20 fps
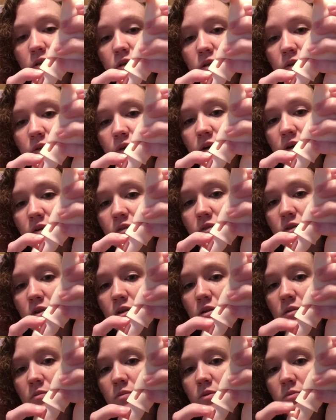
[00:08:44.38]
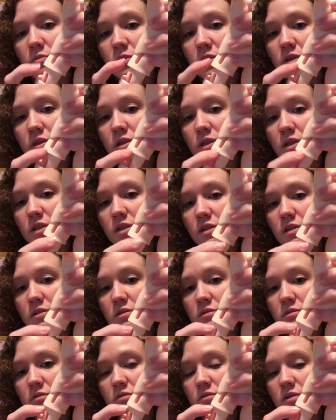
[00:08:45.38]
You have the mobility
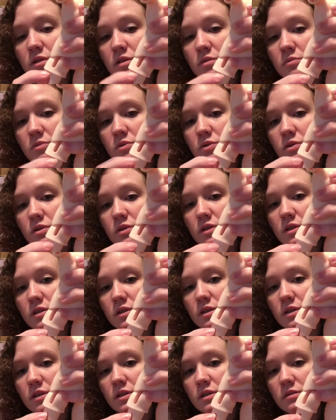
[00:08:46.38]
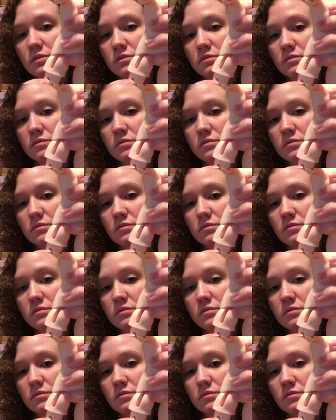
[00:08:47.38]
hip joint right there.